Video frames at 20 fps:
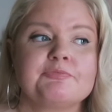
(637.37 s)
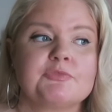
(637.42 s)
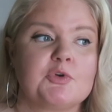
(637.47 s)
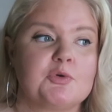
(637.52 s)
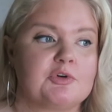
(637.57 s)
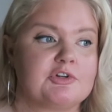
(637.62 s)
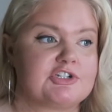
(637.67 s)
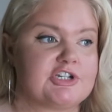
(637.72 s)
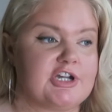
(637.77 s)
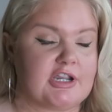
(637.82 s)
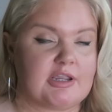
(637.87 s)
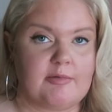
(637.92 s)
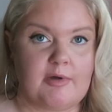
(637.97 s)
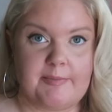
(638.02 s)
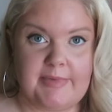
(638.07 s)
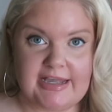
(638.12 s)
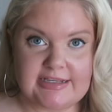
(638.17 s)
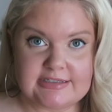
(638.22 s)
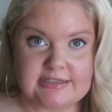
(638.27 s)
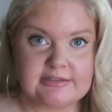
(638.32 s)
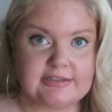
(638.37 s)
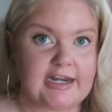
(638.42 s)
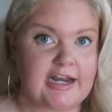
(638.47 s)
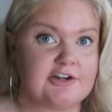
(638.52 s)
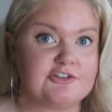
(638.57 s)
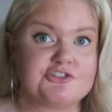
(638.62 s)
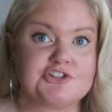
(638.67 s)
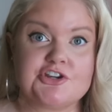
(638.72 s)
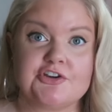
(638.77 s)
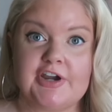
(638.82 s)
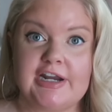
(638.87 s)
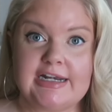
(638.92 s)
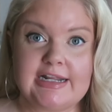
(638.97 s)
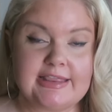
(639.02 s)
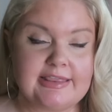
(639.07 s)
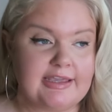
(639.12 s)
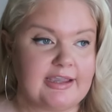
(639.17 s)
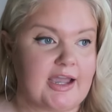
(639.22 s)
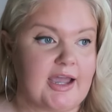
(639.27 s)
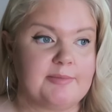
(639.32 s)
or talking about masculine energy or
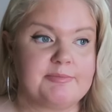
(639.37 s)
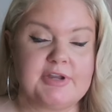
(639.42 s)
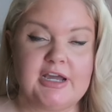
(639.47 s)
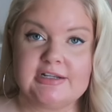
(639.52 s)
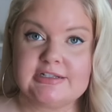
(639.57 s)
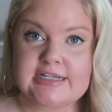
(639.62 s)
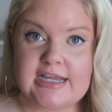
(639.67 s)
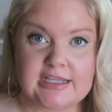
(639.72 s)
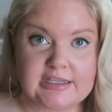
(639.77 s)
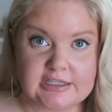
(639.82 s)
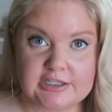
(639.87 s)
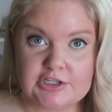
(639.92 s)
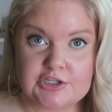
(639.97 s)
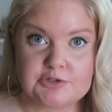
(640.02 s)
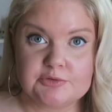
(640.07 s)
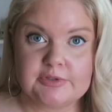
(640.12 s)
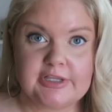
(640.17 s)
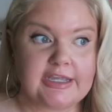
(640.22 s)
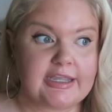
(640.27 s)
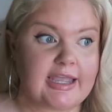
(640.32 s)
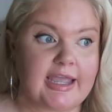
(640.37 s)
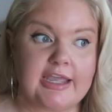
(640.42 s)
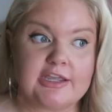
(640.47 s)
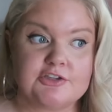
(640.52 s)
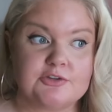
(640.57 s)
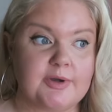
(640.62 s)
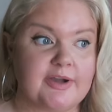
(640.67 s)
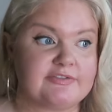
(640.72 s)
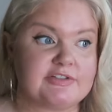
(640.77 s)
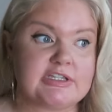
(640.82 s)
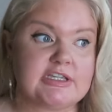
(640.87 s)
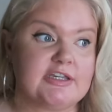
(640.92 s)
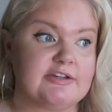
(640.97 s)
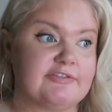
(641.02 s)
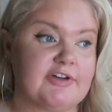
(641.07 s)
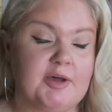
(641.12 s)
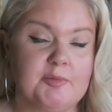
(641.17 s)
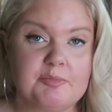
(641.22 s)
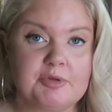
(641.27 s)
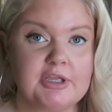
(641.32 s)
anything, I'm not telling you like, hey, you have to give
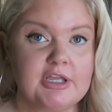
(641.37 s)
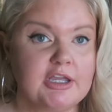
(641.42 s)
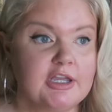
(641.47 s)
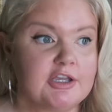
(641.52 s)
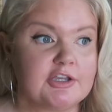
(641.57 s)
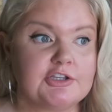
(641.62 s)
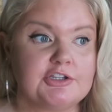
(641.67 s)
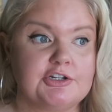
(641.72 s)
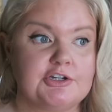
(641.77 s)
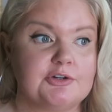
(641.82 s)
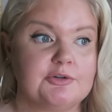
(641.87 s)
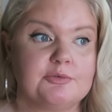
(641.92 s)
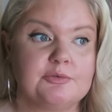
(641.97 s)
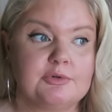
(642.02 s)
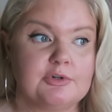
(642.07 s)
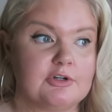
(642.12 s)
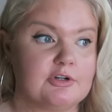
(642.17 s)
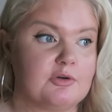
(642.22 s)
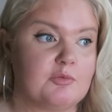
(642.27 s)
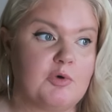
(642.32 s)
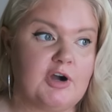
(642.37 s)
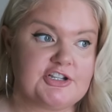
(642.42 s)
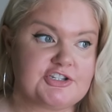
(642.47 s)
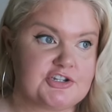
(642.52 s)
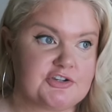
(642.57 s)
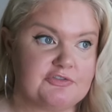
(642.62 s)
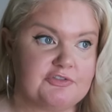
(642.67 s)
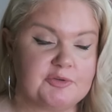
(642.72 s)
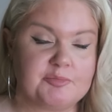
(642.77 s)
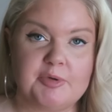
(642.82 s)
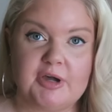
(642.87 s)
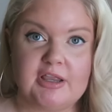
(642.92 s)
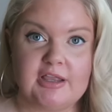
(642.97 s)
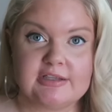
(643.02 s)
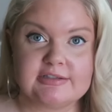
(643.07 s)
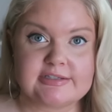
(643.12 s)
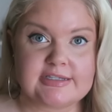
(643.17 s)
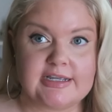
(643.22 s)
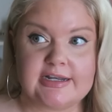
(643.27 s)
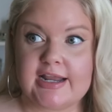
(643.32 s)
up, you know, watching football
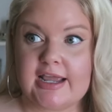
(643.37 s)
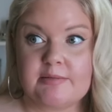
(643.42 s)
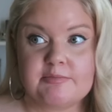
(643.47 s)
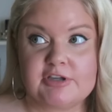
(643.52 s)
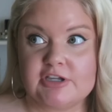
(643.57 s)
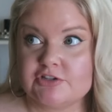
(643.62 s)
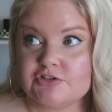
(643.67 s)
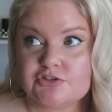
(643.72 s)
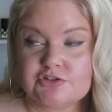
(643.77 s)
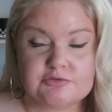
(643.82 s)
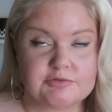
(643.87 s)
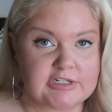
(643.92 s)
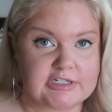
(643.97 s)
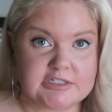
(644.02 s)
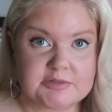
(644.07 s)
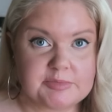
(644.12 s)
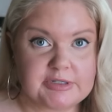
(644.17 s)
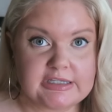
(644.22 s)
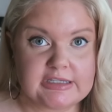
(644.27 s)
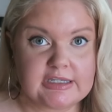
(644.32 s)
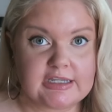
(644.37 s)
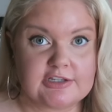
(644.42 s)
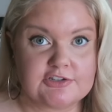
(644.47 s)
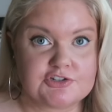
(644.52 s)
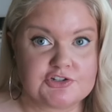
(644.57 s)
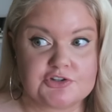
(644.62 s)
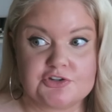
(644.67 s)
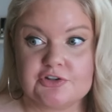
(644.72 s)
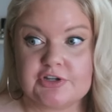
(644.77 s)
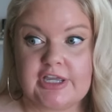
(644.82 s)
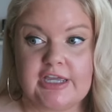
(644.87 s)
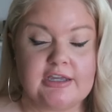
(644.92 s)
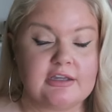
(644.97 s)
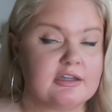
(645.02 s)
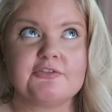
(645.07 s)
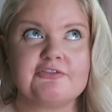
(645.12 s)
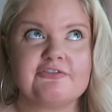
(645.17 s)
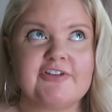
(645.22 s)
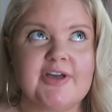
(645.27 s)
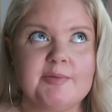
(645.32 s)
on Sunday because you need to be in the kitchen cooking.
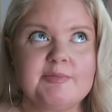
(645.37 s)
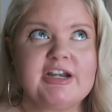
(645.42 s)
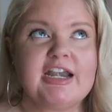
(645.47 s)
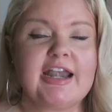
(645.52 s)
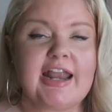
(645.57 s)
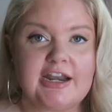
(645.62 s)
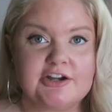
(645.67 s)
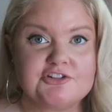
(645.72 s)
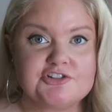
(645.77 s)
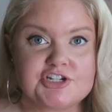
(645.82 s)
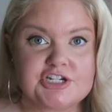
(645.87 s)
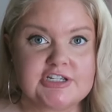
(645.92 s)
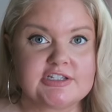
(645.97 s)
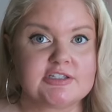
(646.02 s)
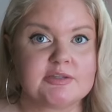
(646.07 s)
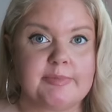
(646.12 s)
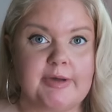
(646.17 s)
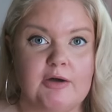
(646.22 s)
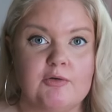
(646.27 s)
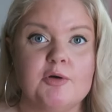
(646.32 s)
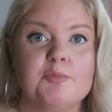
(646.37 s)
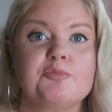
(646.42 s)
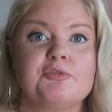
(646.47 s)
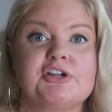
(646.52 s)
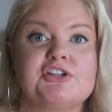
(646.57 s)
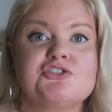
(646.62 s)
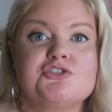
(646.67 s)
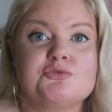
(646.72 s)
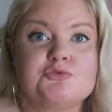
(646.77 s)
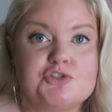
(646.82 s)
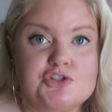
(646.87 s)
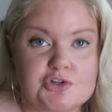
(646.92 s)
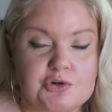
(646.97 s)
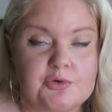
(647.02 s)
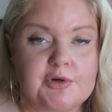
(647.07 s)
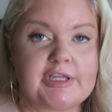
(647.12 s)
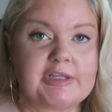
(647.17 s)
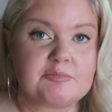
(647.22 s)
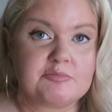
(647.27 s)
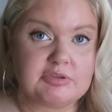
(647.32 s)
Feminine energy is about what brings you
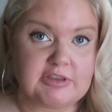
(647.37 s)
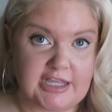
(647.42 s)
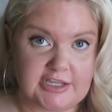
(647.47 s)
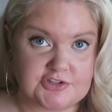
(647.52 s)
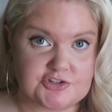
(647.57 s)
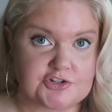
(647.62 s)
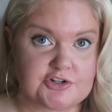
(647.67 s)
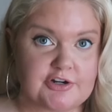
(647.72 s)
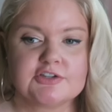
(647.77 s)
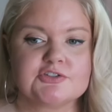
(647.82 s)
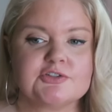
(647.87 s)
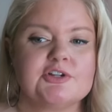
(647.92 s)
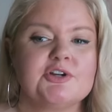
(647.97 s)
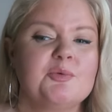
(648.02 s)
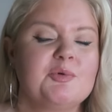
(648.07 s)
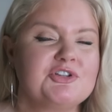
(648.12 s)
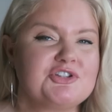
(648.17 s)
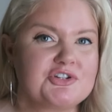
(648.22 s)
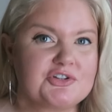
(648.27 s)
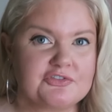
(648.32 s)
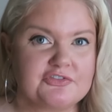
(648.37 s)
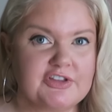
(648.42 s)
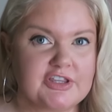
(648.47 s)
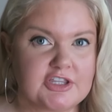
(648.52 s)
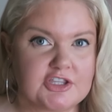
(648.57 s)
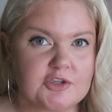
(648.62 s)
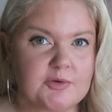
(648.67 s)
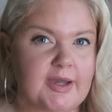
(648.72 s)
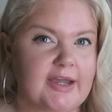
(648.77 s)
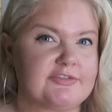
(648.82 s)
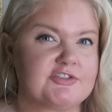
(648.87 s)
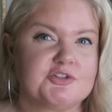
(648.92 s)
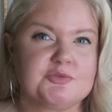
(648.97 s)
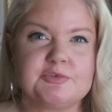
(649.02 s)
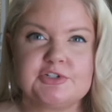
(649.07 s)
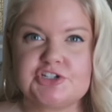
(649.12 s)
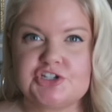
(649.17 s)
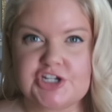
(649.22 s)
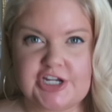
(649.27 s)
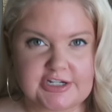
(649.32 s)
joy and pleasure. So I don't want you to feel like you have to
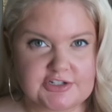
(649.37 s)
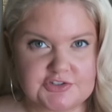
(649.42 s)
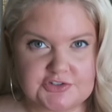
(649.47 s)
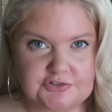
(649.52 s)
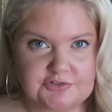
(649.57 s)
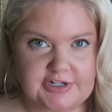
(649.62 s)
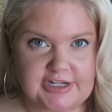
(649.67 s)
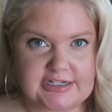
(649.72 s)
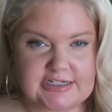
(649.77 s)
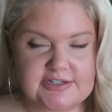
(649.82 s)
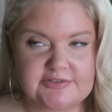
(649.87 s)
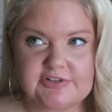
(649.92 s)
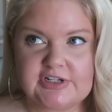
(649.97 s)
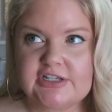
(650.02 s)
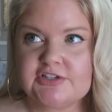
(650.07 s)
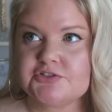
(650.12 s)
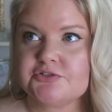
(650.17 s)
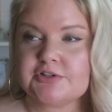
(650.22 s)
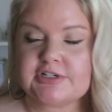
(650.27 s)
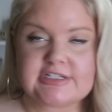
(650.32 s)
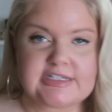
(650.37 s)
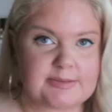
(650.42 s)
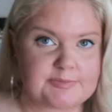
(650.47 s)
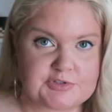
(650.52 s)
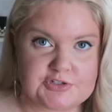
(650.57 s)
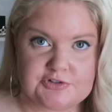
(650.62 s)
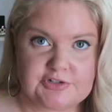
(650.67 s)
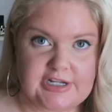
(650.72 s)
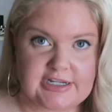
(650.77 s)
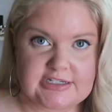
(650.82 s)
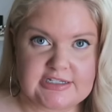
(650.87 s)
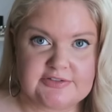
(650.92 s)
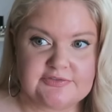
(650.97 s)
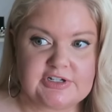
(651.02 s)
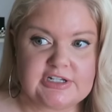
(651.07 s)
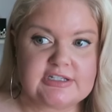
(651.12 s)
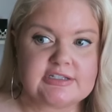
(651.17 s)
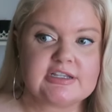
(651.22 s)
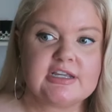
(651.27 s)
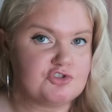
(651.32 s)
reject certain activities or accept certain
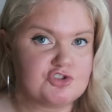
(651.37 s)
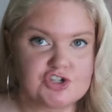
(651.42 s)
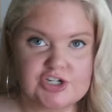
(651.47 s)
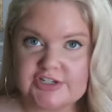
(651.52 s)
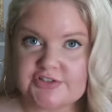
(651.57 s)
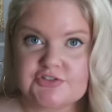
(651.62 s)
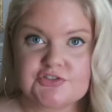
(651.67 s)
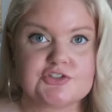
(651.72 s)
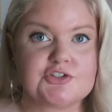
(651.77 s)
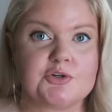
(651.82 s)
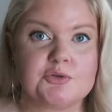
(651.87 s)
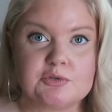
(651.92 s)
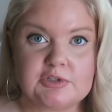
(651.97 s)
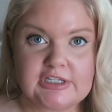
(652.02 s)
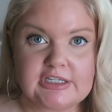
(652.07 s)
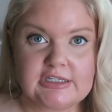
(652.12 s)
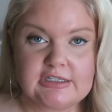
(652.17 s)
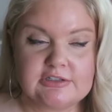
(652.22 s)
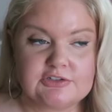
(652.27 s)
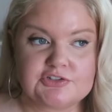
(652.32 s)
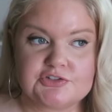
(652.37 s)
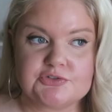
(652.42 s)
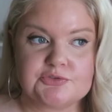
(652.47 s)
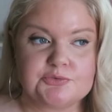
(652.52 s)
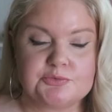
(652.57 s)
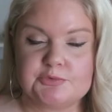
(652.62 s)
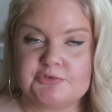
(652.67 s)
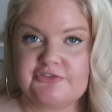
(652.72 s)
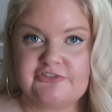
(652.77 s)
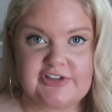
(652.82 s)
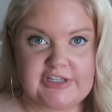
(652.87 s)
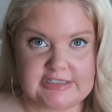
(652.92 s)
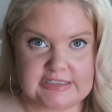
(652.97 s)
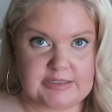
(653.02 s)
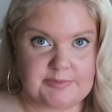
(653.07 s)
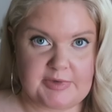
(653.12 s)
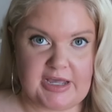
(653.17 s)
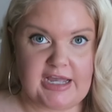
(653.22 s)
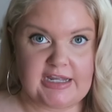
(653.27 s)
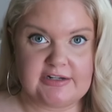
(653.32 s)
activities just solely to fit
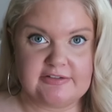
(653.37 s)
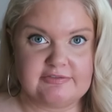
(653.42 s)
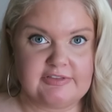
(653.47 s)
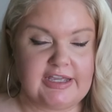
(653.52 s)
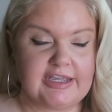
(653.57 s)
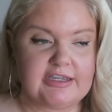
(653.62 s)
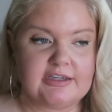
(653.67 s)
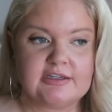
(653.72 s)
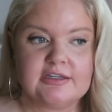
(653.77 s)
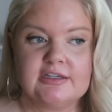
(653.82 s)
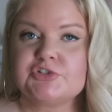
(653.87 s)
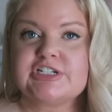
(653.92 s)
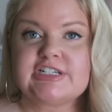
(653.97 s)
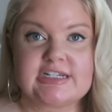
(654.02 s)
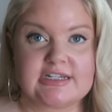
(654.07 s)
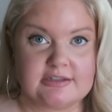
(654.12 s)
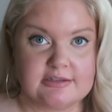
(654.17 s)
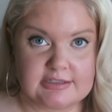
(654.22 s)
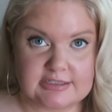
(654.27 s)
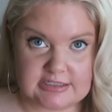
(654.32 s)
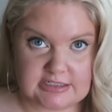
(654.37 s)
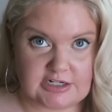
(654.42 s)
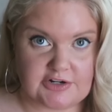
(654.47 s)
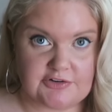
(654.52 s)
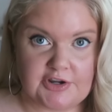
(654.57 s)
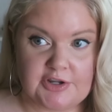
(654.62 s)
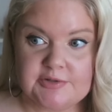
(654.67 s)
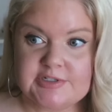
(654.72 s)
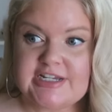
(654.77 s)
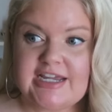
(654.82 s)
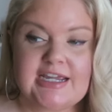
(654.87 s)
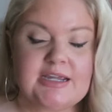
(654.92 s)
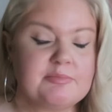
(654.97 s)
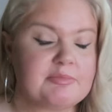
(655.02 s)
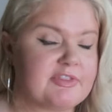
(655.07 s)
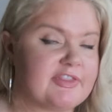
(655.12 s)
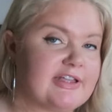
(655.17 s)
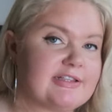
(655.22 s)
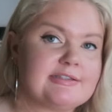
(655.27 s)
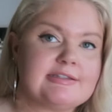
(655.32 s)
some kind of like ridiculous stereotype.
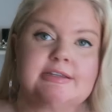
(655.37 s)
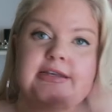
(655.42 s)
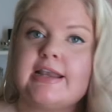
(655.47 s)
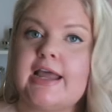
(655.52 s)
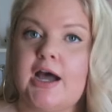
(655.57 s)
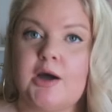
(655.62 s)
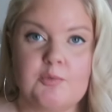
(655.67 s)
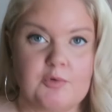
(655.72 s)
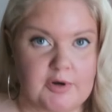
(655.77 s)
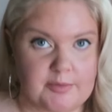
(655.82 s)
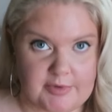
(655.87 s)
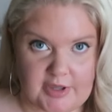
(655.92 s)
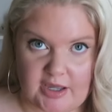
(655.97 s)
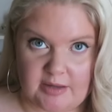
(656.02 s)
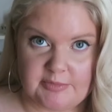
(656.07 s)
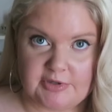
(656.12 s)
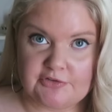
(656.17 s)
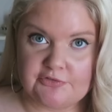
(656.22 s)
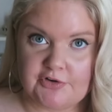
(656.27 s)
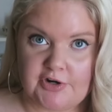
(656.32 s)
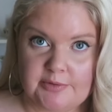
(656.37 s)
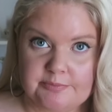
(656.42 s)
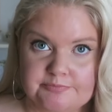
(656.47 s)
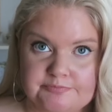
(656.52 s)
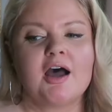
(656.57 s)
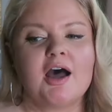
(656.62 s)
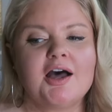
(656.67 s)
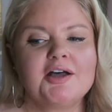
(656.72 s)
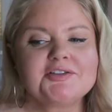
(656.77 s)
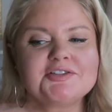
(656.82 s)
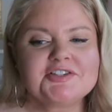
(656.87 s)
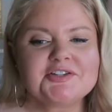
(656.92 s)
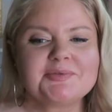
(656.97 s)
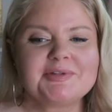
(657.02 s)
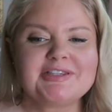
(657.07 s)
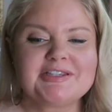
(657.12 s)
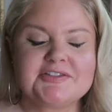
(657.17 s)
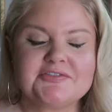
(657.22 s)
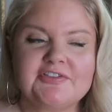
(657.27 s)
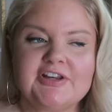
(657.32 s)
That's not where I'm coming from. Also
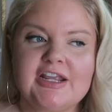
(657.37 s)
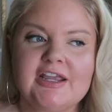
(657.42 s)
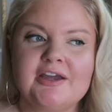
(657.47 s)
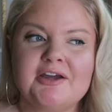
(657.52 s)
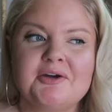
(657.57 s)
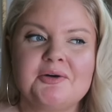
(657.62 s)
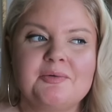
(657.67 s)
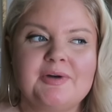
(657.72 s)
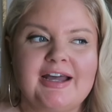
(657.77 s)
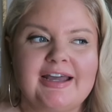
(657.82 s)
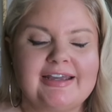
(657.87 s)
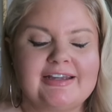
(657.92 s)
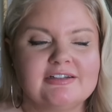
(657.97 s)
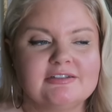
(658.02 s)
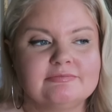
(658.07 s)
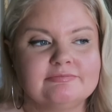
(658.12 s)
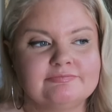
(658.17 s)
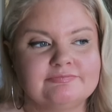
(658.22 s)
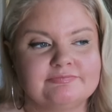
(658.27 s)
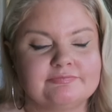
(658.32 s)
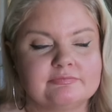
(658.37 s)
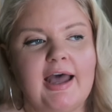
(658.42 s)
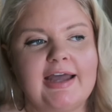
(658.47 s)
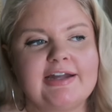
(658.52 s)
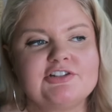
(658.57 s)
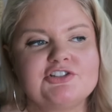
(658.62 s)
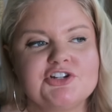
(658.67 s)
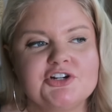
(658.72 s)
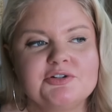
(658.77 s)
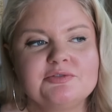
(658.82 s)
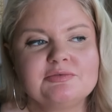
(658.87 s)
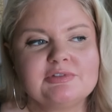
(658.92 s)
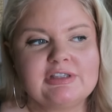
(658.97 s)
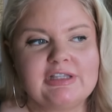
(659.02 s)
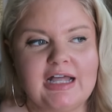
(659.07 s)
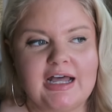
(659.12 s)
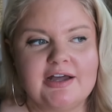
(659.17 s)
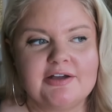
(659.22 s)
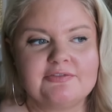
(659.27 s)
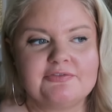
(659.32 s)
in this video, I don't
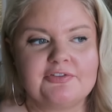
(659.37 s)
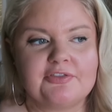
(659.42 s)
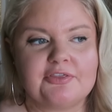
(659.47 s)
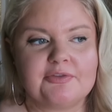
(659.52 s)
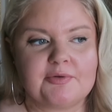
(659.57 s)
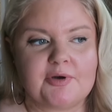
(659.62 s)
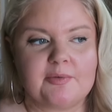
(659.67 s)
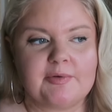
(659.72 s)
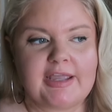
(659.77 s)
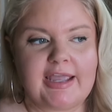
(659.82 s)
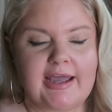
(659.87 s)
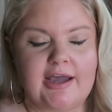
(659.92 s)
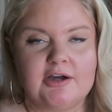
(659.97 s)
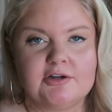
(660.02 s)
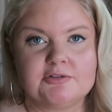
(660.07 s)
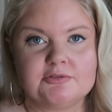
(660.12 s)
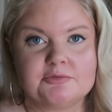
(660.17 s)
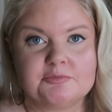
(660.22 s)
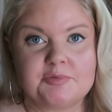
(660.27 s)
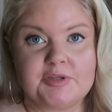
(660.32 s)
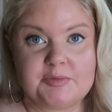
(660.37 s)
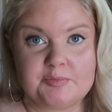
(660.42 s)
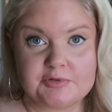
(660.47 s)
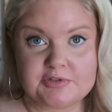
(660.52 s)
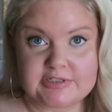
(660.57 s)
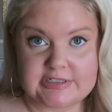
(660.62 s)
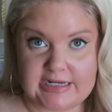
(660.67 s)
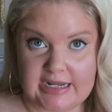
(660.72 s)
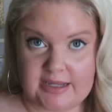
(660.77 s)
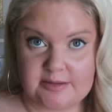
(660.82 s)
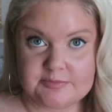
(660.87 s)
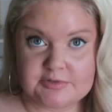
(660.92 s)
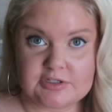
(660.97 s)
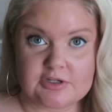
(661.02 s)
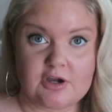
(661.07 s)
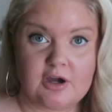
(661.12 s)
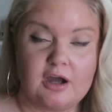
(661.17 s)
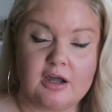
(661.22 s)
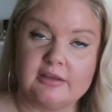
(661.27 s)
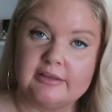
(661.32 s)
love throwing out people's names
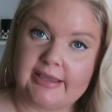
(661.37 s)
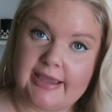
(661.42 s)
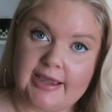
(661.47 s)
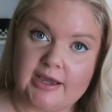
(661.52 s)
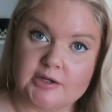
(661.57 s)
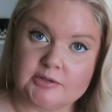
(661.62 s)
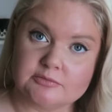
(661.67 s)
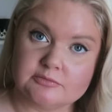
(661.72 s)
and calling out